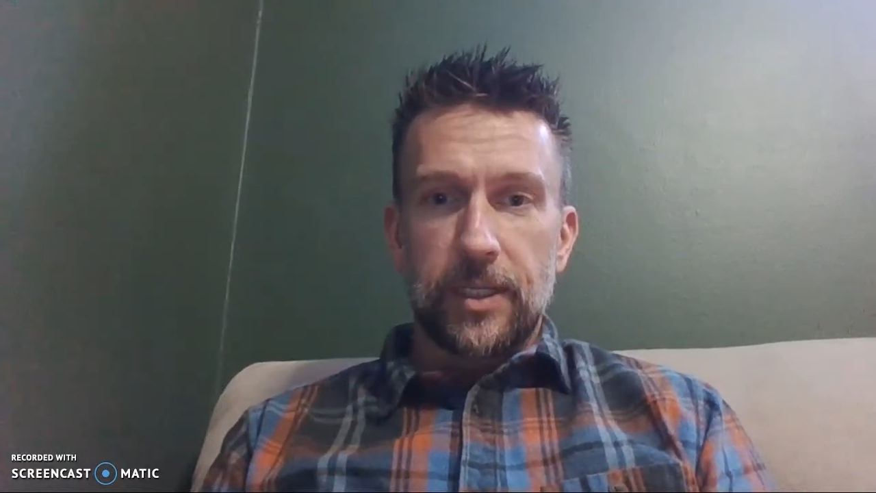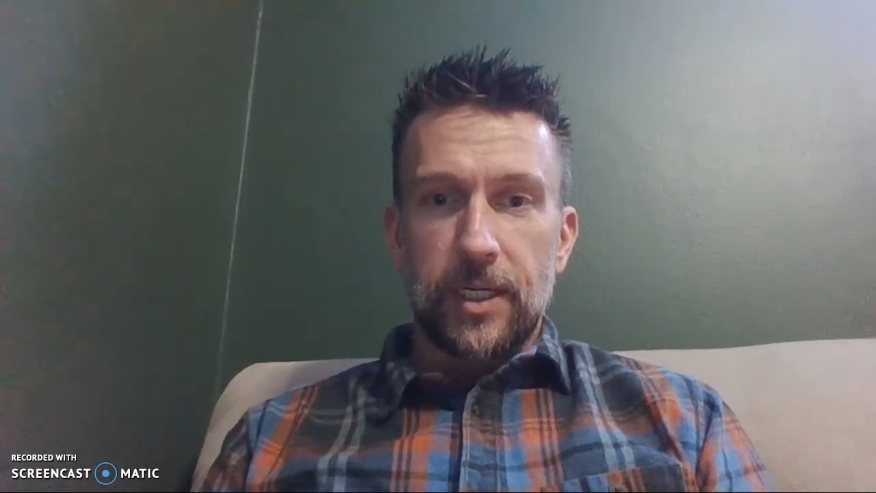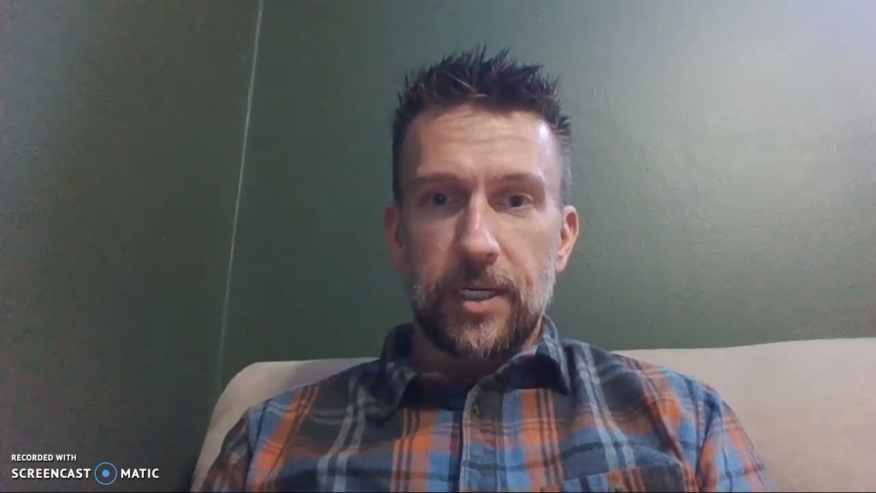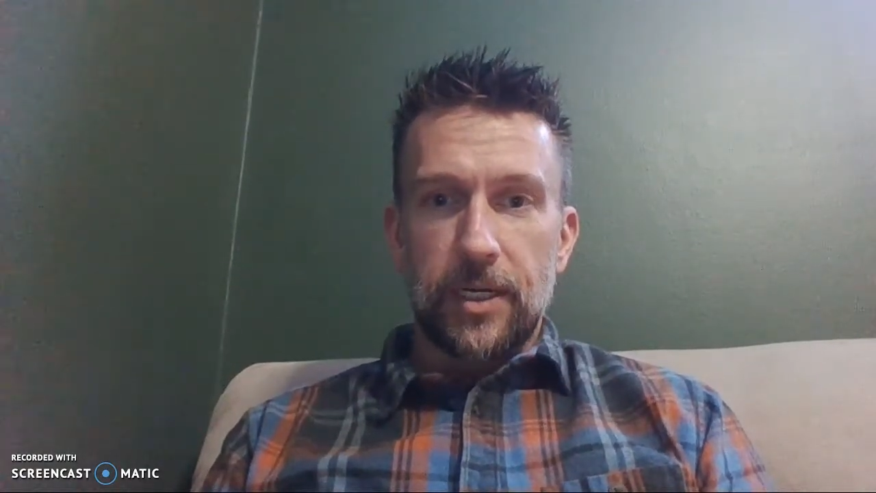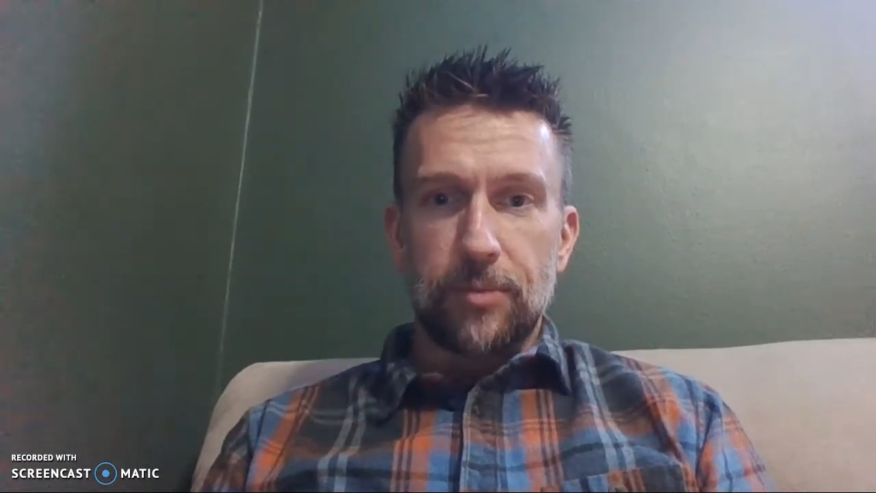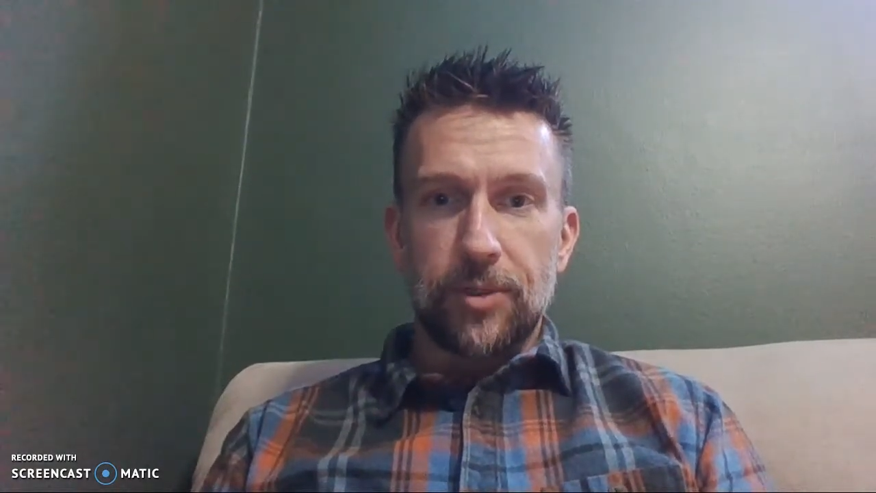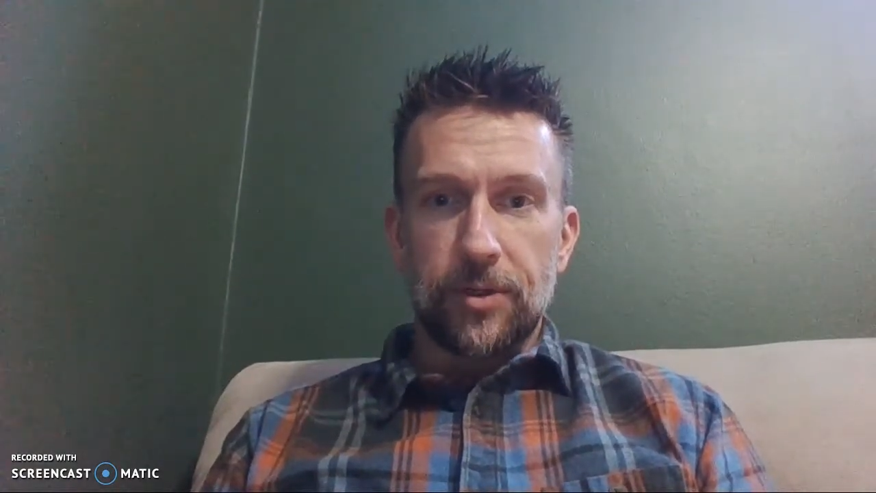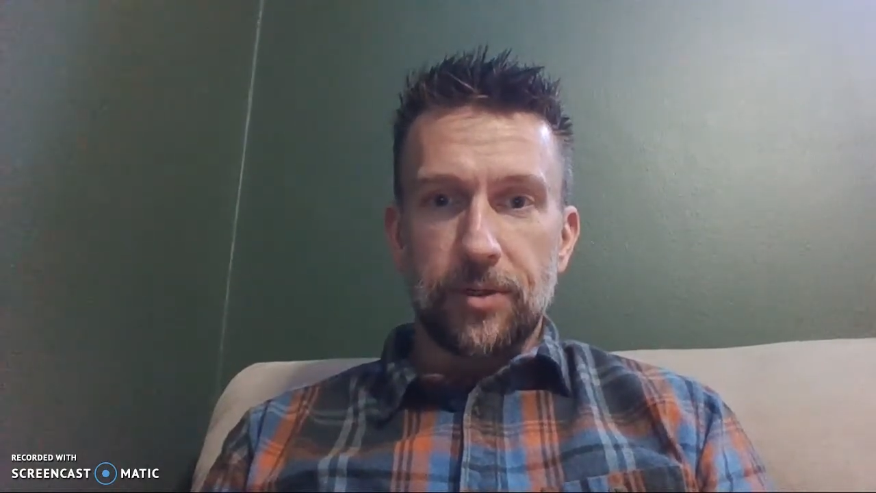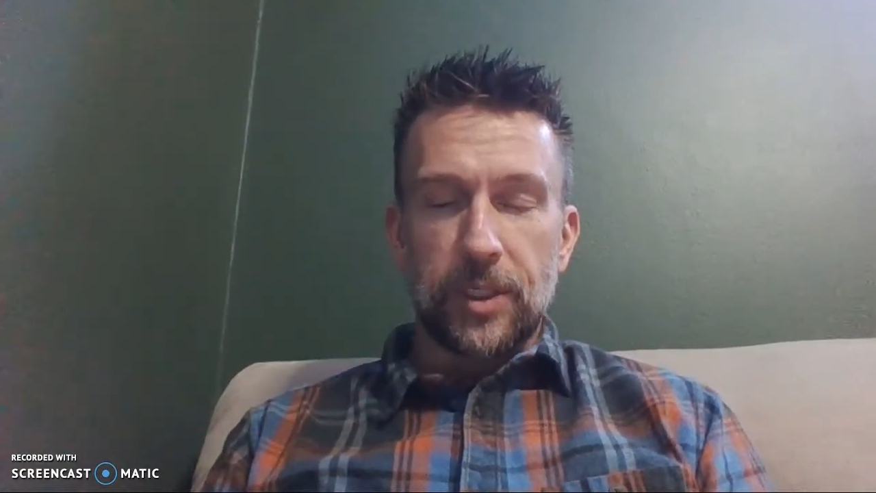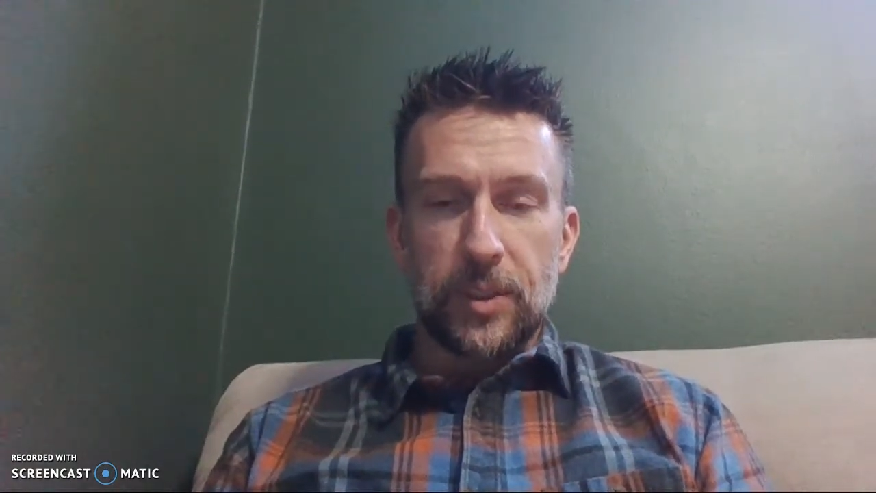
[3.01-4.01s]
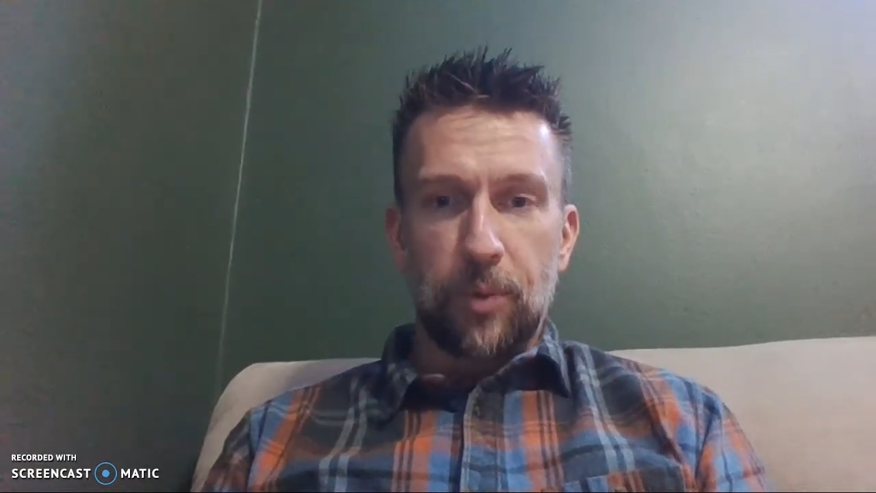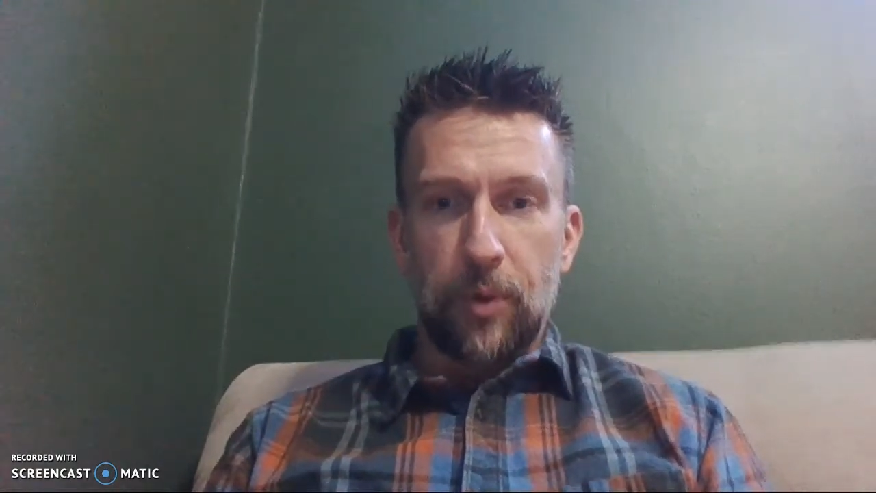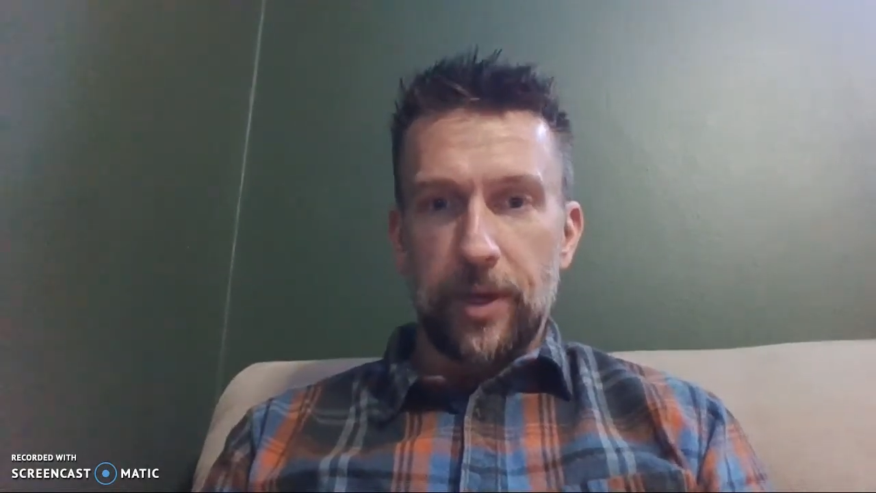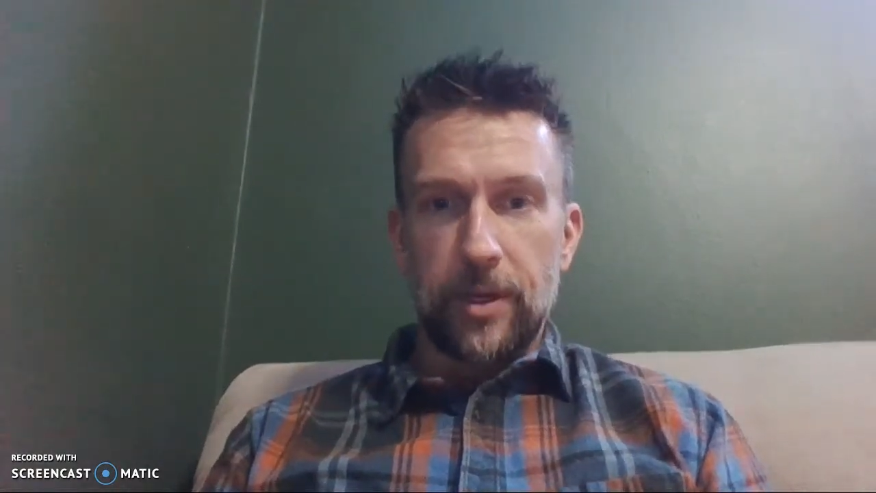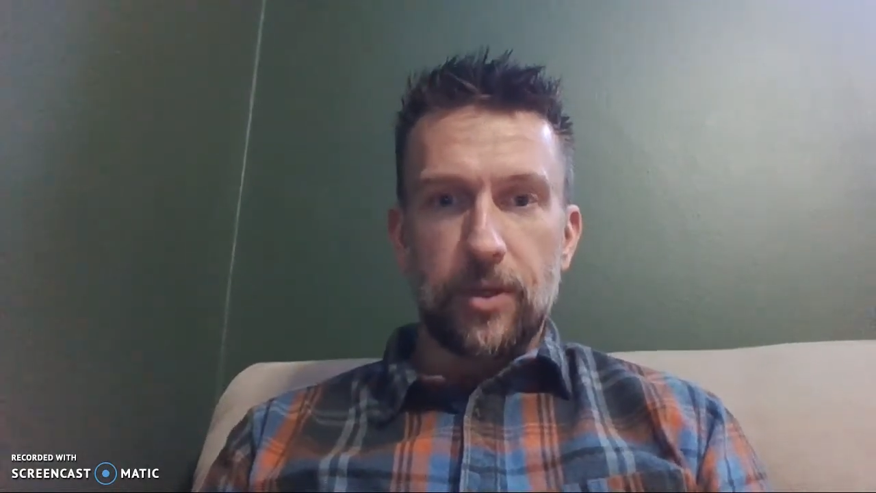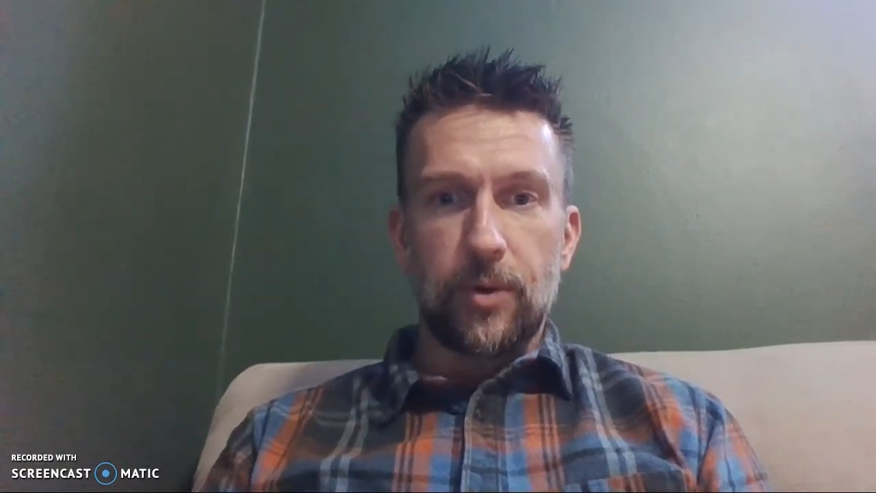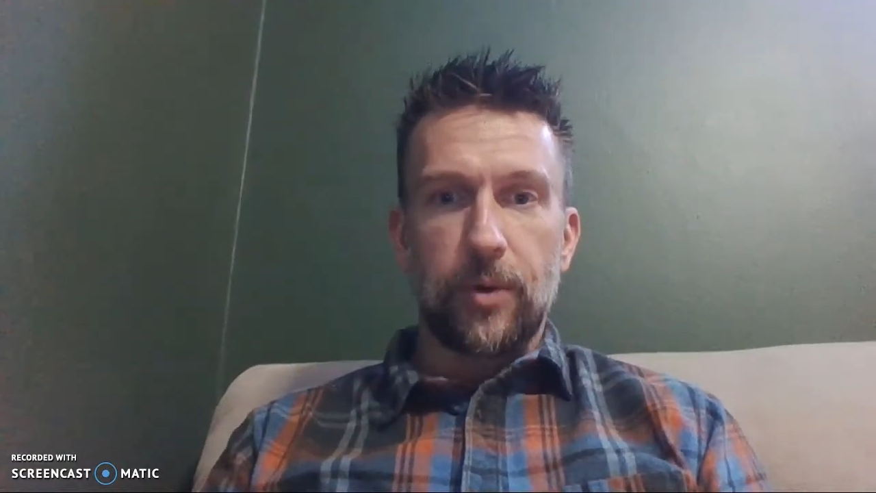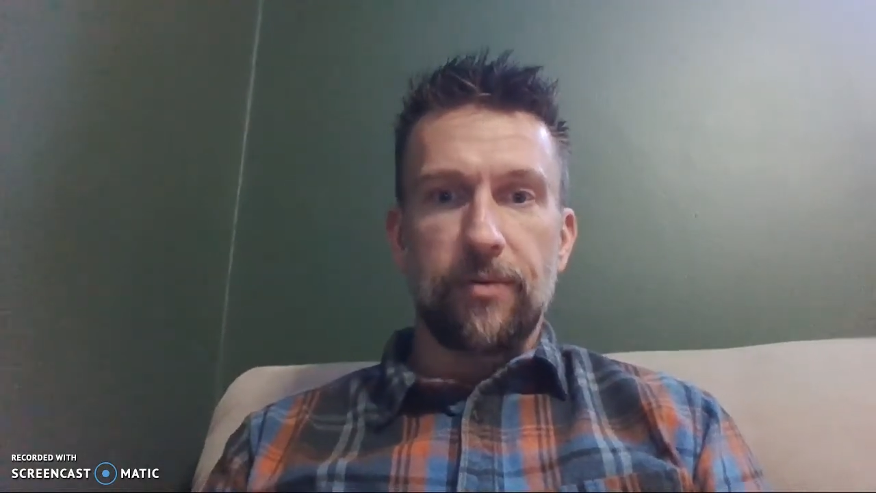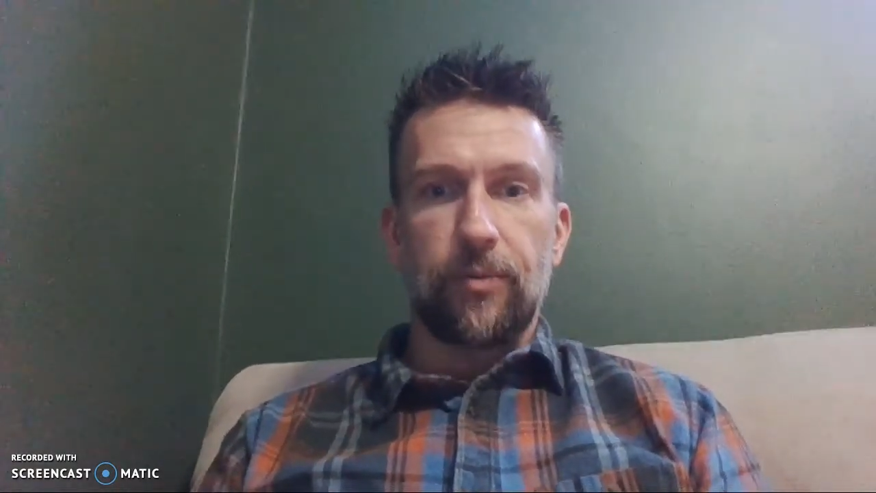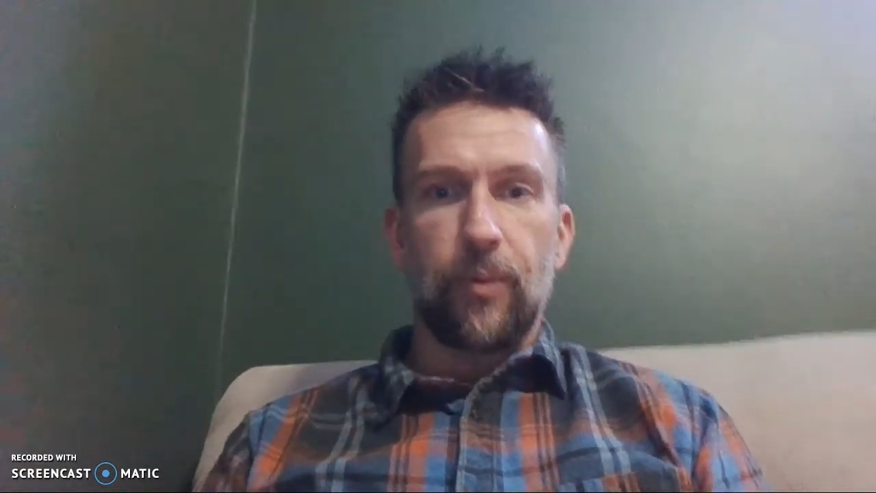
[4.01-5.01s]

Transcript: I'm sure at this point you have